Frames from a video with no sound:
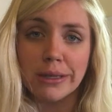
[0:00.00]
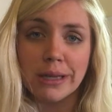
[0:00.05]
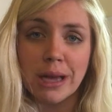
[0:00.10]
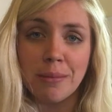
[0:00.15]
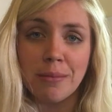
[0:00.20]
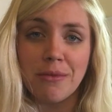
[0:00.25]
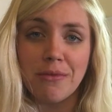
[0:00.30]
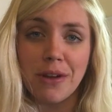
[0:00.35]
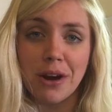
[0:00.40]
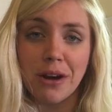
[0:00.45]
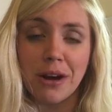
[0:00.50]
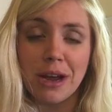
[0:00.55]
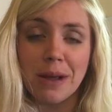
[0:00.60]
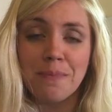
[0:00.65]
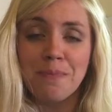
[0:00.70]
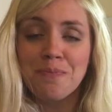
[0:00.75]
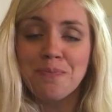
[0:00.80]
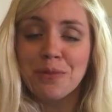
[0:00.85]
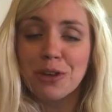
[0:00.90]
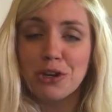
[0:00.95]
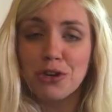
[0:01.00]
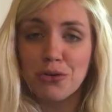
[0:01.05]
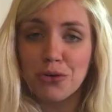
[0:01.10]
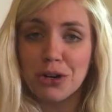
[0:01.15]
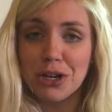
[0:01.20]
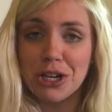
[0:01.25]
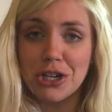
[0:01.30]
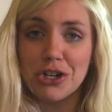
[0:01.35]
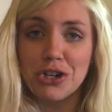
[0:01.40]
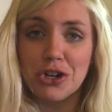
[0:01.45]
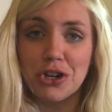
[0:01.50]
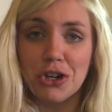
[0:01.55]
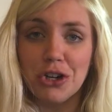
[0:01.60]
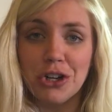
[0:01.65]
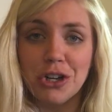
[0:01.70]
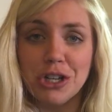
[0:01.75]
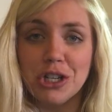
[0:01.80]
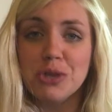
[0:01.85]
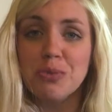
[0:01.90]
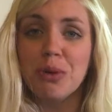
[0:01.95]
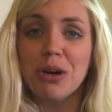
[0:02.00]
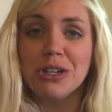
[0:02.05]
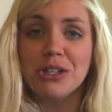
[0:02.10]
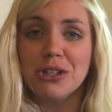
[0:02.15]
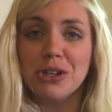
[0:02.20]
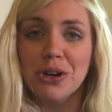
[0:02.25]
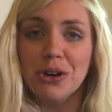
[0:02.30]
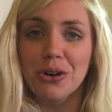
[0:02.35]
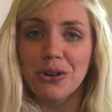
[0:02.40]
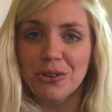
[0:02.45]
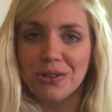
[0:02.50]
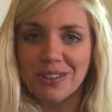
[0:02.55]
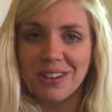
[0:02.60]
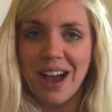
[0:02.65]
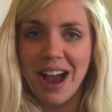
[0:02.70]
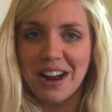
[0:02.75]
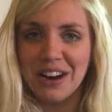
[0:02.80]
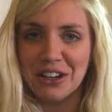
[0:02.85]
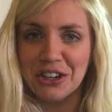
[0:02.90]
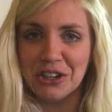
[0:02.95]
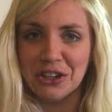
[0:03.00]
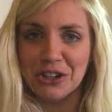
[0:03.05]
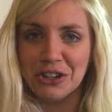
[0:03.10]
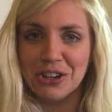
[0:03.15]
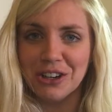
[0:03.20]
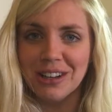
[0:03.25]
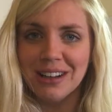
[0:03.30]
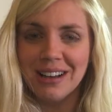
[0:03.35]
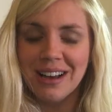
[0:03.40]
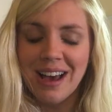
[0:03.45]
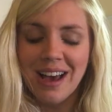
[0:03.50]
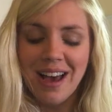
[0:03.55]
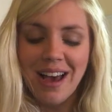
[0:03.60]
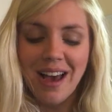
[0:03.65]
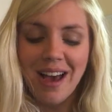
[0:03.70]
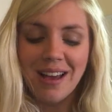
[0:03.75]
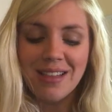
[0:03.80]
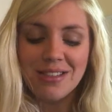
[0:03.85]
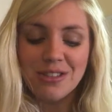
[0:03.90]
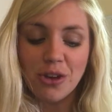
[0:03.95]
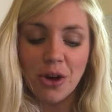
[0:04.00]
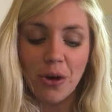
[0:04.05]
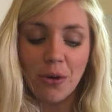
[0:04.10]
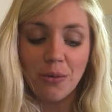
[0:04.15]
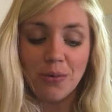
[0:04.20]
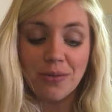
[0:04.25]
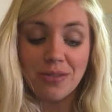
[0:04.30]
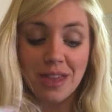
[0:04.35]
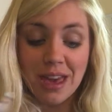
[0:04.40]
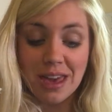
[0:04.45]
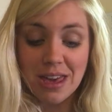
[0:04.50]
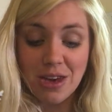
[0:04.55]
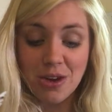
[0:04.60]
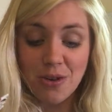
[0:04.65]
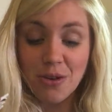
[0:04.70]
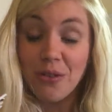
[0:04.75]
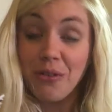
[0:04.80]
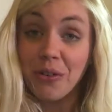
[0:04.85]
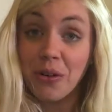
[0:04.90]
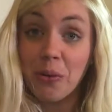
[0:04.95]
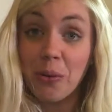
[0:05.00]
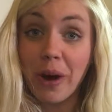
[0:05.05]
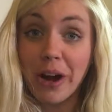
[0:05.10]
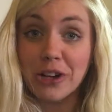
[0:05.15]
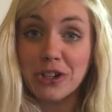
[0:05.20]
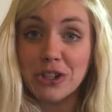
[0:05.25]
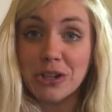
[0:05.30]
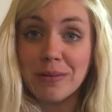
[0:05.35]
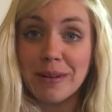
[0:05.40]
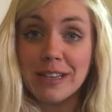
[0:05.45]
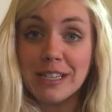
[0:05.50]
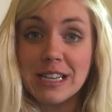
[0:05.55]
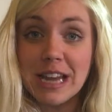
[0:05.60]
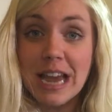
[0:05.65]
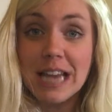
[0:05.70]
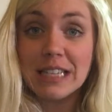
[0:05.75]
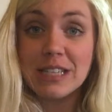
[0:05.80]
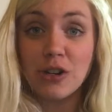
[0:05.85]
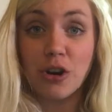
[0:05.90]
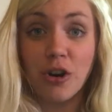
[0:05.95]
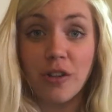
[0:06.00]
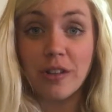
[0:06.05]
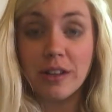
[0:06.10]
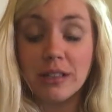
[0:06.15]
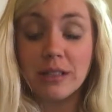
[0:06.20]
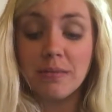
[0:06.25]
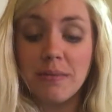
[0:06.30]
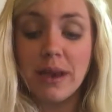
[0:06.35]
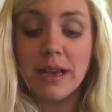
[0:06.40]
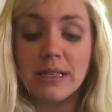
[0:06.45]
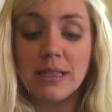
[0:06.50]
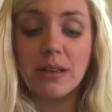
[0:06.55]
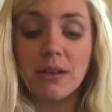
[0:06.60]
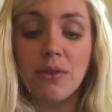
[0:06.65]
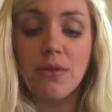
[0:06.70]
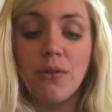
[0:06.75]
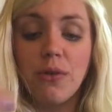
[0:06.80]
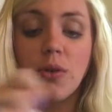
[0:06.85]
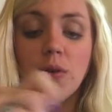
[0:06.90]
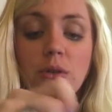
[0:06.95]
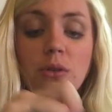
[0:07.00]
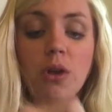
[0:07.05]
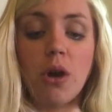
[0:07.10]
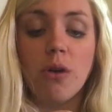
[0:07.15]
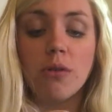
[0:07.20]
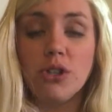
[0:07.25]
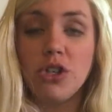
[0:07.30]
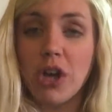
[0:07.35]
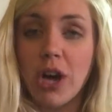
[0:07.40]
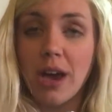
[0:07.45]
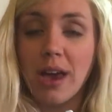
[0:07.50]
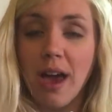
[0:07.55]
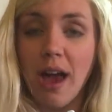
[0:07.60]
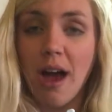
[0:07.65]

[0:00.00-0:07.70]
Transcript: as I'm a very traditional espresso kind of girl. So thank you for watching me taste all this amazing food. Go check